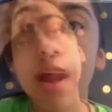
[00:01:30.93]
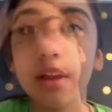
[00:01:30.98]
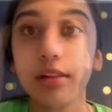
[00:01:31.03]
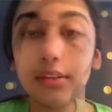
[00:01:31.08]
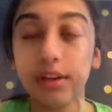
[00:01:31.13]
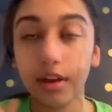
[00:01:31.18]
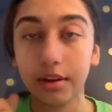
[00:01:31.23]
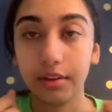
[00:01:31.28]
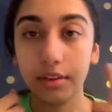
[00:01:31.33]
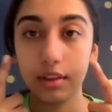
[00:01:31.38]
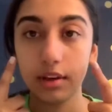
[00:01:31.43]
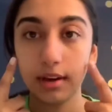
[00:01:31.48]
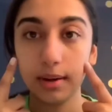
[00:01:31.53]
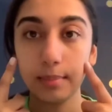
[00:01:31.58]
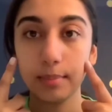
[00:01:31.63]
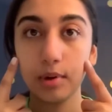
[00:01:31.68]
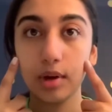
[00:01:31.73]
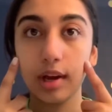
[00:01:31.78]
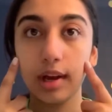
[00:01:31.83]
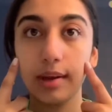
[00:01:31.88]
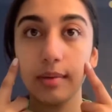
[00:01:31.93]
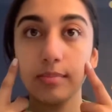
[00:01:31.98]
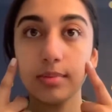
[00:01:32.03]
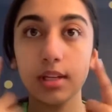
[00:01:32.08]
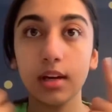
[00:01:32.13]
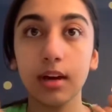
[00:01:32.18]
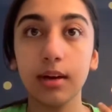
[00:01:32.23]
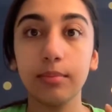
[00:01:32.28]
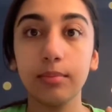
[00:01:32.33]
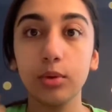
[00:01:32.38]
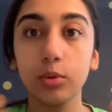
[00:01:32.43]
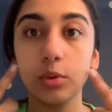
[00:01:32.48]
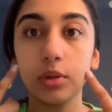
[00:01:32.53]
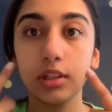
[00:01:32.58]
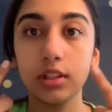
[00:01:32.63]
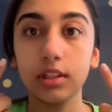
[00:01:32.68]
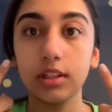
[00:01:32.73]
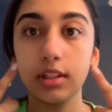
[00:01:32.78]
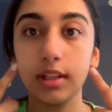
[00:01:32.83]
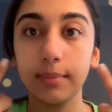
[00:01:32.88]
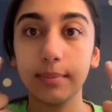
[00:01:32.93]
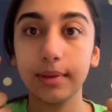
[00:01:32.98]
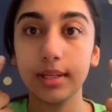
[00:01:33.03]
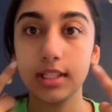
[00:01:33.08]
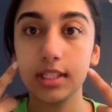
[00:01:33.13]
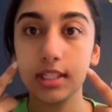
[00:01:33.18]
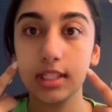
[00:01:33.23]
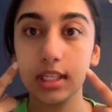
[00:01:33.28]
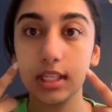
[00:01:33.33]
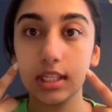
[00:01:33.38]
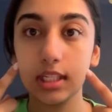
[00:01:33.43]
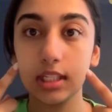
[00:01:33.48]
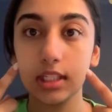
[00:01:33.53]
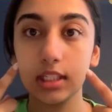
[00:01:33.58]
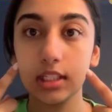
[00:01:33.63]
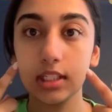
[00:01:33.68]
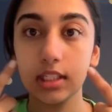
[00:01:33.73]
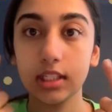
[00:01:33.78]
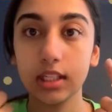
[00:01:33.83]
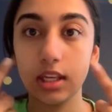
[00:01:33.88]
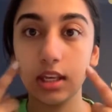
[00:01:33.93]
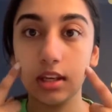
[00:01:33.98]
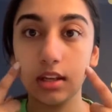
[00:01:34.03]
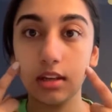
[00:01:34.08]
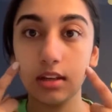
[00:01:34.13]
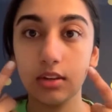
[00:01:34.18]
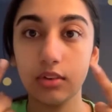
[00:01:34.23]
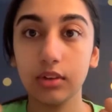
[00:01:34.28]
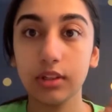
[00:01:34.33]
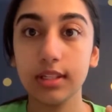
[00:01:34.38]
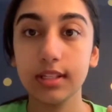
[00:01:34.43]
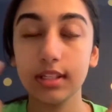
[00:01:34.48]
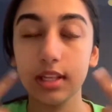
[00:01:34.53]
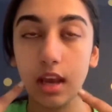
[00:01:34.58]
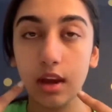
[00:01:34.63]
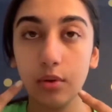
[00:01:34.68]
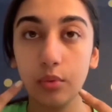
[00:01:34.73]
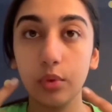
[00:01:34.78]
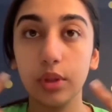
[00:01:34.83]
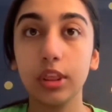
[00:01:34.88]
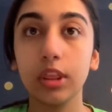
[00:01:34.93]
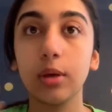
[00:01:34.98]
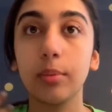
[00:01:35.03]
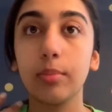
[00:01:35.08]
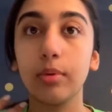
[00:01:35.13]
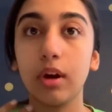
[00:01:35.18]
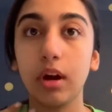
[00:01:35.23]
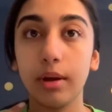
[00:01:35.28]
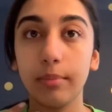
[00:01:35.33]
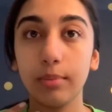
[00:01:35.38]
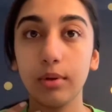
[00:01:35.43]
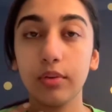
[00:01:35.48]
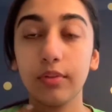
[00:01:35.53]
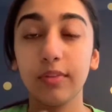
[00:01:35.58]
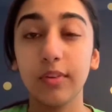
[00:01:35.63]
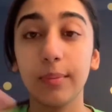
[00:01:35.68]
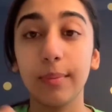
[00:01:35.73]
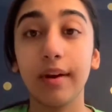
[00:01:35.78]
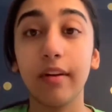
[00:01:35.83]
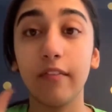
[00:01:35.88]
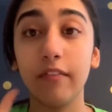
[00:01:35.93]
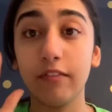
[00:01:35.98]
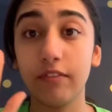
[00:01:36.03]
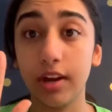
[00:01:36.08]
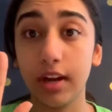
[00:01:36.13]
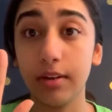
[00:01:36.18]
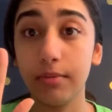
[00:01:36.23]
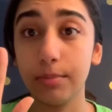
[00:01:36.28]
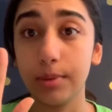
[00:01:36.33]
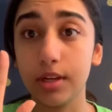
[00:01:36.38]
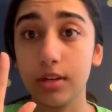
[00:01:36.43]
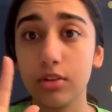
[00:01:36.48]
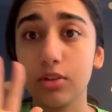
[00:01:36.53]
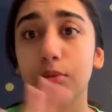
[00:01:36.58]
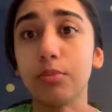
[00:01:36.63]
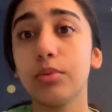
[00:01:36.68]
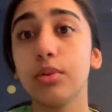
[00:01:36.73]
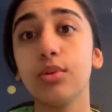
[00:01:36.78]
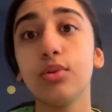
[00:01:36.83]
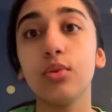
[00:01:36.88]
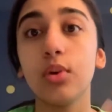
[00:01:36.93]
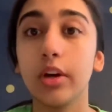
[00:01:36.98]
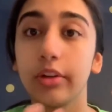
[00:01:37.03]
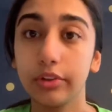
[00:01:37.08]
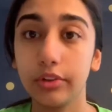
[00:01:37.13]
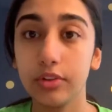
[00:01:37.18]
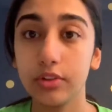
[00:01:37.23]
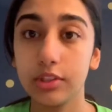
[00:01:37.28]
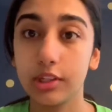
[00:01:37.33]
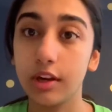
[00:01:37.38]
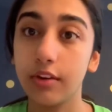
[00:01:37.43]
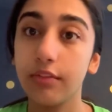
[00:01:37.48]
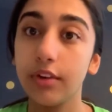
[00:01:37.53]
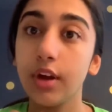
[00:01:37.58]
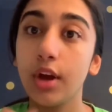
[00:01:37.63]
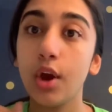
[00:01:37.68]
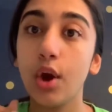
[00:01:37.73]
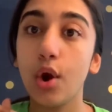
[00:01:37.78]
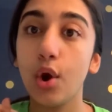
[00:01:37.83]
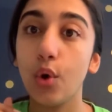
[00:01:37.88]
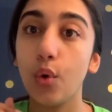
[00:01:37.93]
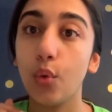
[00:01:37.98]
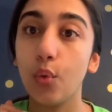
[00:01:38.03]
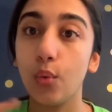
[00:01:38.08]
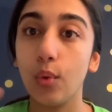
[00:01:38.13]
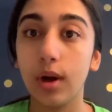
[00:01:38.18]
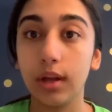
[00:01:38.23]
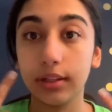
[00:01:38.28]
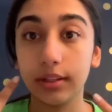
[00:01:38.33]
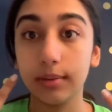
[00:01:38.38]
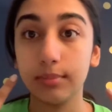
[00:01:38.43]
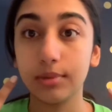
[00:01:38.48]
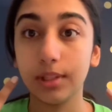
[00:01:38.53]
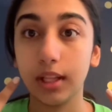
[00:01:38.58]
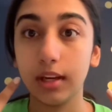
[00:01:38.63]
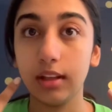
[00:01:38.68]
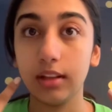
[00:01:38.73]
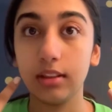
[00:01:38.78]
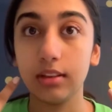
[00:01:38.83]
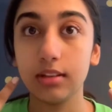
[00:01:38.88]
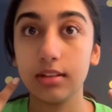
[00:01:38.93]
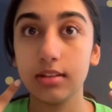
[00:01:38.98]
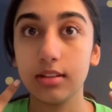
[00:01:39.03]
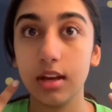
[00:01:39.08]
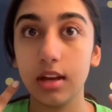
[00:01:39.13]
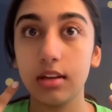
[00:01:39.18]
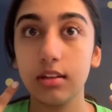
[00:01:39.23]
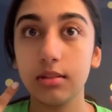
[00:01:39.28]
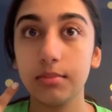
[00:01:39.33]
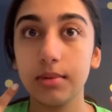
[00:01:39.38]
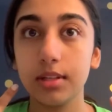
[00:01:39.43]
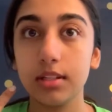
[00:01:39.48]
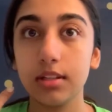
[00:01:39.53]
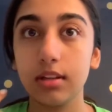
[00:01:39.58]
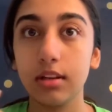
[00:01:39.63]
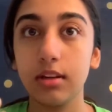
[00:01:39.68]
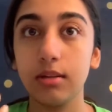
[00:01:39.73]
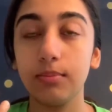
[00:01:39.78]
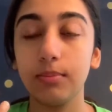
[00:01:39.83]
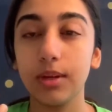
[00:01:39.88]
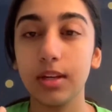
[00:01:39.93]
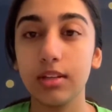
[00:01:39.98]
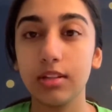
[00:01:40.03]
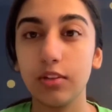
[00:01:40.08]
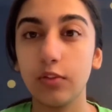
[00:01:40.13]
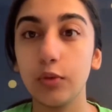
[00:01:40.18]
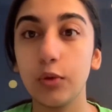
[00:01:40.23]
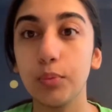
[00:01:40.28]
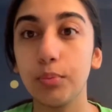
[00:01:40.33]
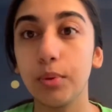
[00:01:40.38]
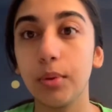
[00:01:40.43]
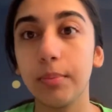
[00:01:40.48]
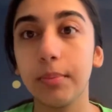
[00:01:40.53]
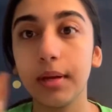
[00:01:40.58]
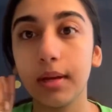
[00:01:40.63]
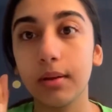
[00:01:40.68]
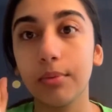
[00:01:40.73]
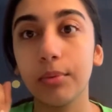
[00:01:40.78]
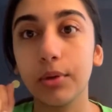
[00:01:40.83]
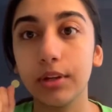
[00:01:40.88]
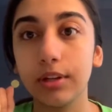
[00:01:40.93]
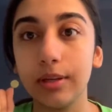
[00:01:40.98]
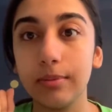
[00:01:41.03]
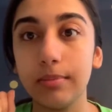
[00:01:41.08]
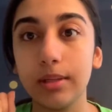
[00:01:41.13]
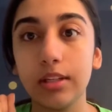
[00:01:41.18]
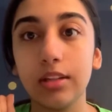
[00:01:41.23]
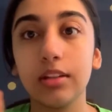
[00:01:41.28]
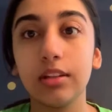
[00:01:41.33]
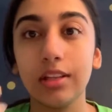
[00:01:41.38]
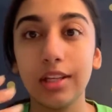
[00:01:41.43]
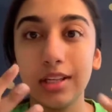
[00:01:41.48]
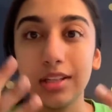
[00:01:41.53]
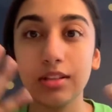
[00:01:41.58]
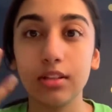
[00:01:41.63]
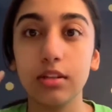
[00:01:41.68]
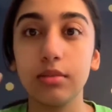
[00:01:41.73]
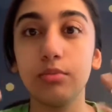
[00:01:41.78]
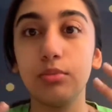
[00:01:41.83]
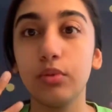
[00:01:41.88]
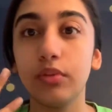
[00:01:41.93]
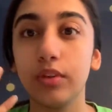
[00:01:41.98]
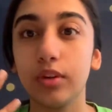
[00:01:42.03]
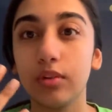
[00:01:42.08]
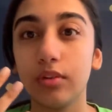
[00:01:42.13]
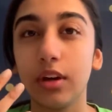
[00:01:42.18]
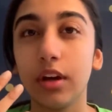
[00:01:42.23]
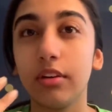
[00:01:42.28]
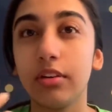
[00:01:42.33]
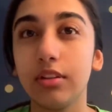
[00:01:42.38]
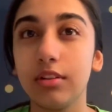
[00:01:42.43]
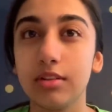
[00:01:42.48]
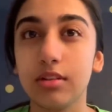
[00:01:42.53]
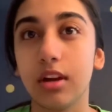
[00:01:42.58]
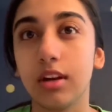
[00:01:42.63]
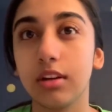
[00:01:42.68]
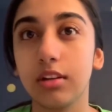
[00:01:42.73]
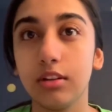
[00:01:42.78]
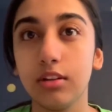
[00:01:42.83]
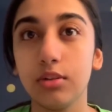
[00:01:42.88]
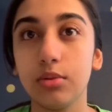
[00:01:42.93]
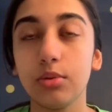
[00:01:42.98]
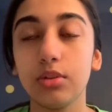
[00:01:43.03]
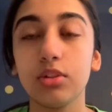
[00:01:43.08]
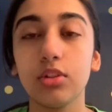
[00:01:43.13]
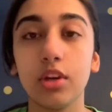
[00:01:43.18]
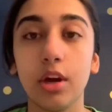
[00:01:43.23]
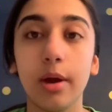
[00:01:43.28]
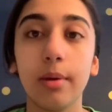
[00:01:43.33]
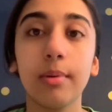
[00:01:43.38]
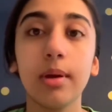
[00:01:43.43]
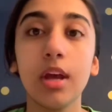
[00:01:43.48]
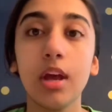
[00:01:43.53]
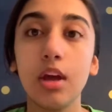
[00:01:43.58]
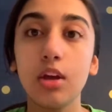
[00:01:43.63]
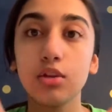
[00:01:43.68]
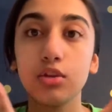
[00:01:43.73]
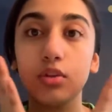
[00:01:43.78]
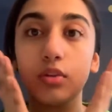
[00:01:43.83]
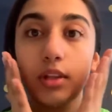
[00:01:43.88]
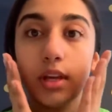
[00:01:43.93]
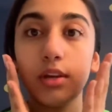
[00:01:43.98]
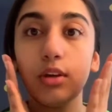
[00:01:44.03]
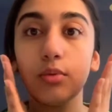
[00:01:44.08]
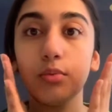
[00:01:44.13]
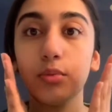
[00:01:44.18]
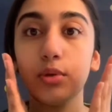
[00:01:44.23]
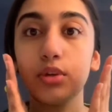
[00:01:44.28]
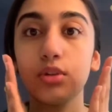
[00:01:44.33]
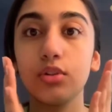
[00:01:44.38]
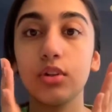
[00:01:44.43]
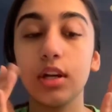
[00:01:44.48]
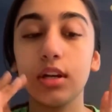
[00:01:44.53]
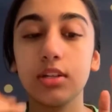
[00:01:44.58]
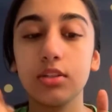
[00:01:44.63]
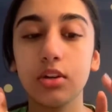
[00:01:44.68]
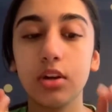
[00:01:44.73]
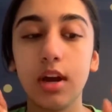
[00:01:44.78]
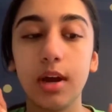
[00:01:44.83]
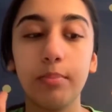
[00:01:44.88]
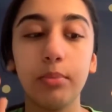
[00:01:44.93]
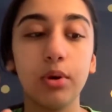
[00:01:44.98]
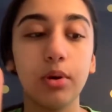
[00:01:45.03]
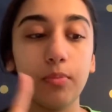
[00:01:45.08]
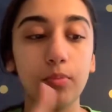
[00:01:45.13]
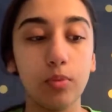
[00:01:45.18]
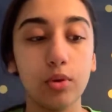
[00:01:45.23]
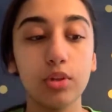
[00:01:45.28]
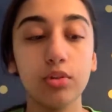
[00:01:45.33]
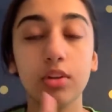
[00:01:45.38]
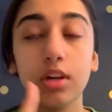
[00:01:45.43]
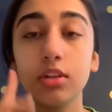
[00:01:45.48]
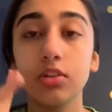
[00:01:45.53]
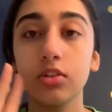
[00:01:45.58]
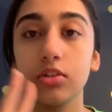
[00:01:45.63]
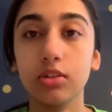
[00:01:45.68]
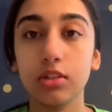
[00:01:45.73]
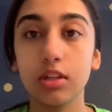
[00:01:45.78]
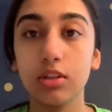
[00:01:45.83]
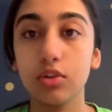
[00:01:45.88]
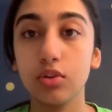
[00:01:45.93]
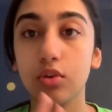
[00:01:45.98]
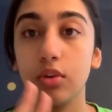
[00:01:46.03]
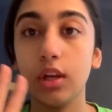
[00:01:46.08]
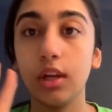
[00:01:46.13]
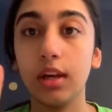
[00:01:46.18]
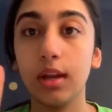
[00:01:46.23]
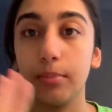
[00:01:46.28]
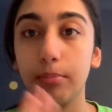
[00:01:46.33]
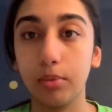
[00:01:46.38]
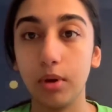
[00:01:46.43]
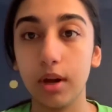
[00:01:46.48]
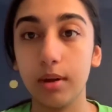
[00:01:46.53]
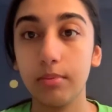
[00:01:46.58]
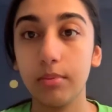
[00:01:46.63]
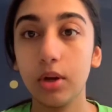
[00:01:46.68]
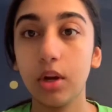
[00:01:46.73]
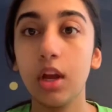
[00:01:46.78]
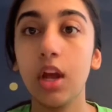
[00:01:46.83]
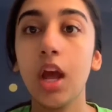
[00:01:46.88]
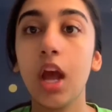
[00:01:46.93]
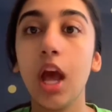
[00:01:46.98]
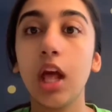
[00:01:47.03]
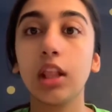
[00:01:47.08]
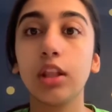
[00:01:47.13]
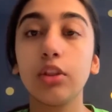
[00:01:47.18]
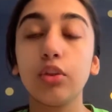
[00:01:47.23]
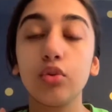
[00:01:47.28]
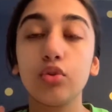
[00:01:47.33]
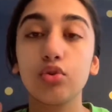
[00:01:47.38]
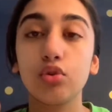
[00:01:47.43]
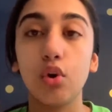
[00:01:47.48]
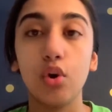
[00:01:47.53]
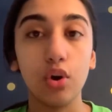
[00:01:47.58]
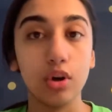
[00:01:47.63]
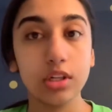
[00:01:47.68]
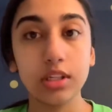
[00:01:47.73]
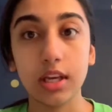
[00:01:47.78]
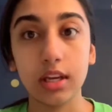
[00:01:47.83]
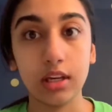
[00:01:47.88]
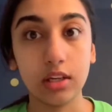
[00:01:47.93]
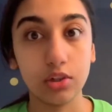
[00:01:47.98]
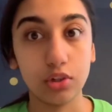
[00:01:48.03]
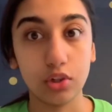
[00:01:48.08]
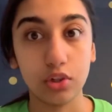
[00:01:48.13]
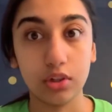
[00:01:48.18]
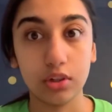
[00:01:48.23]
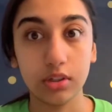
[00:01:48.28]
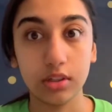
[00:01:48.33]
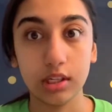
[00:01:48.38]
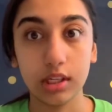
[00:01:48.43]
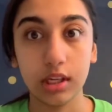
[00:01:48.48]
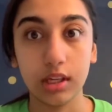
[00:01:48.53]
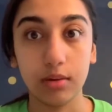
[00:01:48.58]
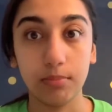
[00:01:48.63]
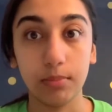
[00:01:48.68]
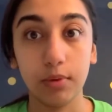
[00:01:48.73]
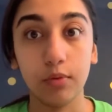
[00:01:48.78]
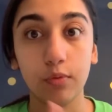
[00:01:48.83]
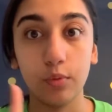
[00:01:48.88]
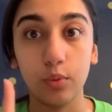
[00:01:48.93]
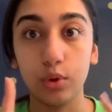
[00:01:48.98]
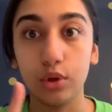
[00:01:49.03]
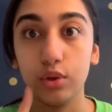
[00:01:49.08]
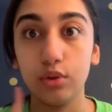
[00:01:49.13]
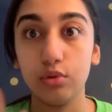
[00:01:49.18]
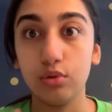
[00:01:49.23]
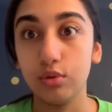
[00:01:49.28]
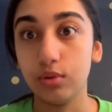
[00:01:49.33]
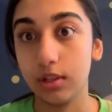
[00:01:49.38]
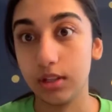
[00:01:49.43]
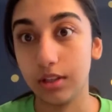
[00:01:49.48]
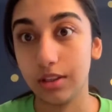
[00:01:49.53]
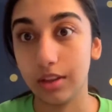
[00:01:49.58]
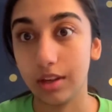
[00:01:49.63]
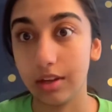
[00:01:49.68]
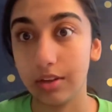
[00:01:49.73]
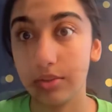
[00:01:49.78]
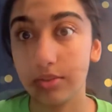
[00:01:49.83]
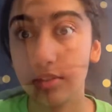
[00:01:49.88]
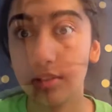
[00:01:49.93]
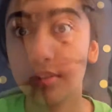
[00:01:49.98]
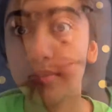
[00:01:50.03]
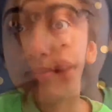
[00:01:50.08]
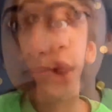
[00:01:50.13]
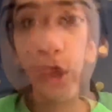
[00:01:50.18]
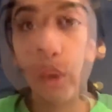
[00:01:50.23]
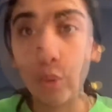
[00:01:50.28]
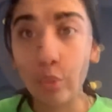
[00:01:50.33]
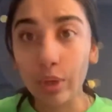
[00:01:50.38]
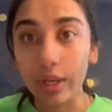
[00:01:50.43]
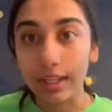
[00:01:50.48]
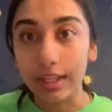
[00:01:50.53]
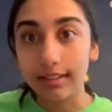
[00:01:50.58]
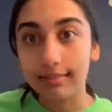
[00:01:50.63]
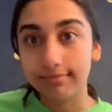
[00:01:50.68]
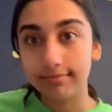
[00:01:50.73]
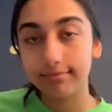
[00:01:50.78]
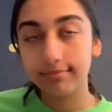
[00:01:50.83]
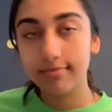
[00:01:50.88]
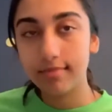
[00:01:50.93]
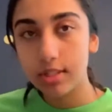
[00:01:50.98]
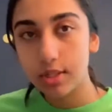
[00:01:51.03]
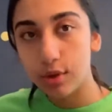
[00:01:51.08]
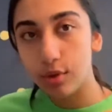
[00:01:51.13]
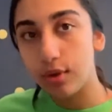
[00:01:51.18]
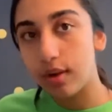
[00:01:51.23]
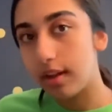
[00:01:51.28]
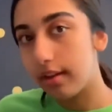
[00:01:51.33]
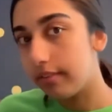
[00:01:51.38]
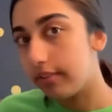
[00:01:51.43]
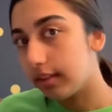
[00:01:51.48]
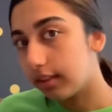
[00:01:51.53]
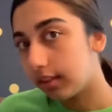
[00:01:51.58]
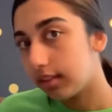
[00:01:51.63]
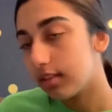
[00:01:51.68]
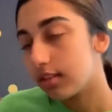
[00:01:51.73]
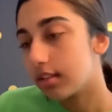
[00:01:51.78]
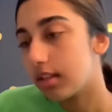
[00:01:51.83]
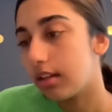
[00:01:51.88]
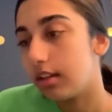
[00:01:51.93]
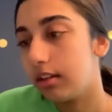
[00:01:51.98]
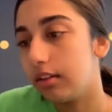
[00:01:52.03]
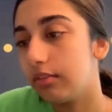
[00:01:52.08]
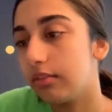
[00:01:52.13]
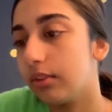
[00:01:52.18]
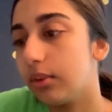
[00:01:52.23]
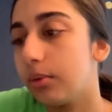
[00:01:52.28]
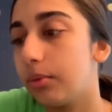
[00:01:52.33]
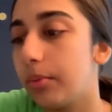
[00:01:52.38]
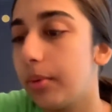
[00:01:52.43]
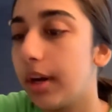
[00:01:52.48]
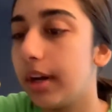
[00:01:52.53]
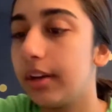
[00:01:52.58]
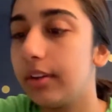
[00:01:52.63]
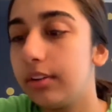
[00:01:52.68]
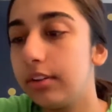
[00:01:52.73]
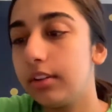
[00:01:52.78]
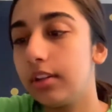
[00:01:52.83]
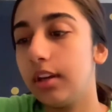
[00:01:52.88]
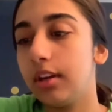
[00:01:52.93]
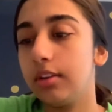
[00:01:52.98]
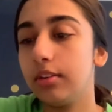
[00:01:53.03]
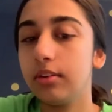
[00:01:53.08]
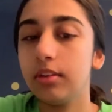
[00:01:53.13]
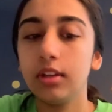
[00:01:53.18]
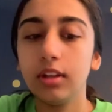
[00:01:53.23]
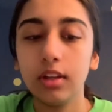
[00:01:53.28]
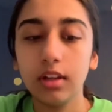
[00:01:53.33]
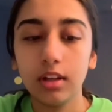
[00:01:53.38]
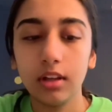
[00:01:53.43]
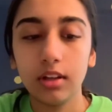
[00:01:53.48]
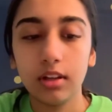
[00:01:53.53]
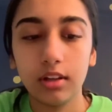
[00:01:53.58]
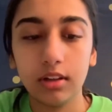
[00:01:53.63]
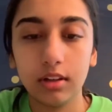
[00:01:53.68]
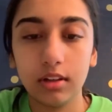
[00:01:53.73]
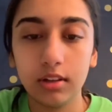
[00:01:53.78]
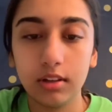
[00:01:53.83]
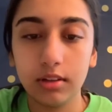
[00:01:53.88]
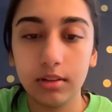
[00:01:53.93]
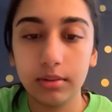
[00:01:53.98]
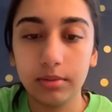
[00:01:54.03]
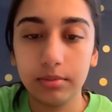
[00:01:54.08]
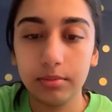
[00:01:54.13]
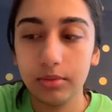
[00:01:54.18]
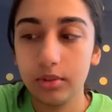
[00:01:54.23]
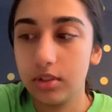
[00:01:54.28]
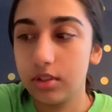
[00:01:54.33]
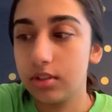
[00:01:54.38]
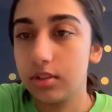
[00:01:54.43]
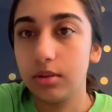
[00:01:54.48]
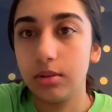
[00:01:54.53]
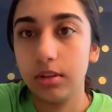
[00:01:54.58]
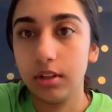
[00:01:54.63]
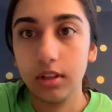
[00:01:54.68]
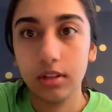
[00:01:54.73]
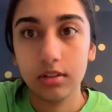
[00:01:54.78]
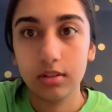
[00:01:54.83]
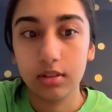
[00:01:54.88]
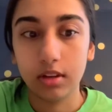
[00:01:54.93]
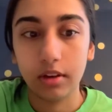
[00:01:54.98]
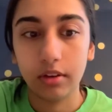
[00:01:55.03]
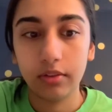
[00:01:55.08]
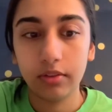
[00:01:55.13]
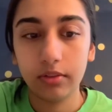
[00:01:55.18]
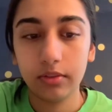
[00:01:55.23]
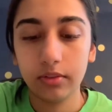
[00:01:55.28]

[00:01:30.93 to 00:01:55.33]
Now that I primed, I'm going to let my skin set with the primer for about 5 minutes. I'm going to do other stuff while I'm letting this set into my skin, because if you put makeup on it immediately, it's going to move it around and it's not going to do its job. So let your moisturizer, I put on moisturizer, sunscreen, and primer. Let those all set into your skin before you do anything else. Okay, so I've let this set in for a while now. Just doing stuff.